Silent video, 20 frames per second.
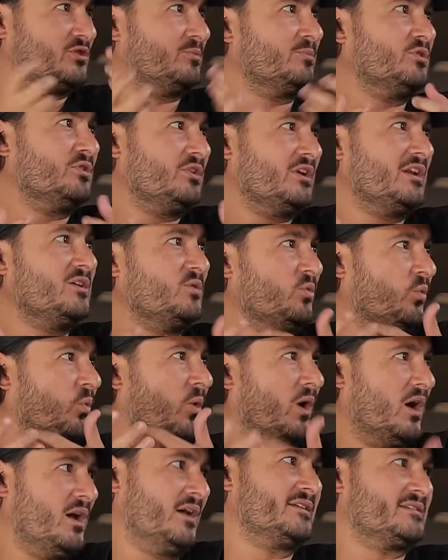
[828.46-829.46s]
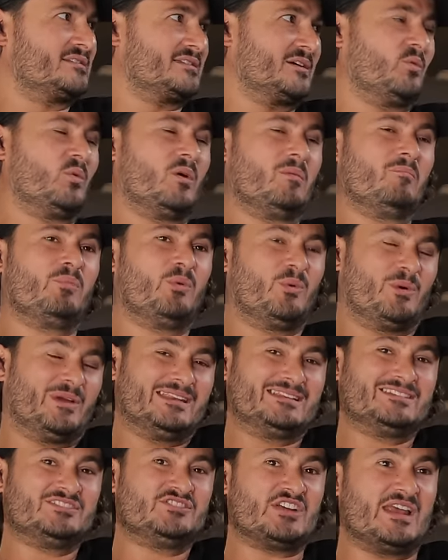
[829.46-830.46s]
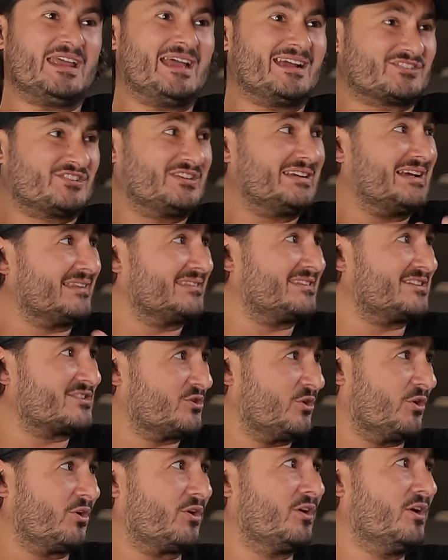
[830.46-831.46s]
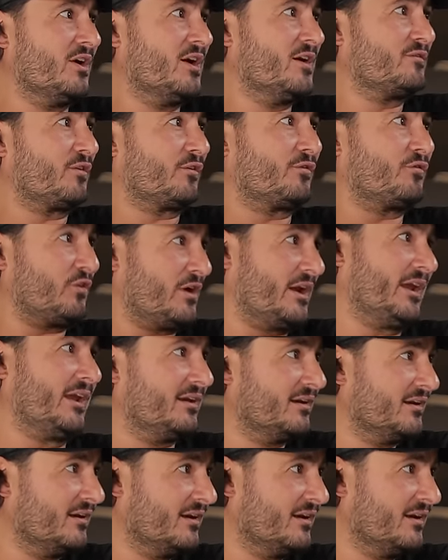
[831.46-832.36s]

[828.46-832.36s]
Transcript: community was at one point, and Jay actually got this car for free.